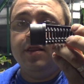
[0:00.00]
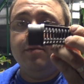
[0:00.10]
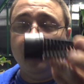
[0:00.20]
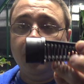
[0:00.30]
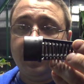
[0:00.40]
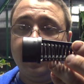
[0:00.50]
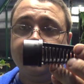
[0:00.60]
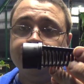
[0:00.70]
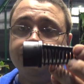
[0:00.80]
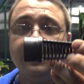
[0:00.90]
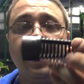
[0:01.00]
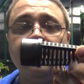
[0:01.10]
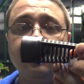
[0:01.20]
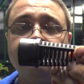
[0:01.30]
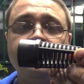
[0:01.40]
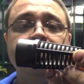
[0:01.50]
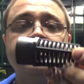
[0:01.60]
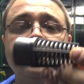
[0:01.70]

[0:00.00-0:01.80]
the bulkhead. I love these.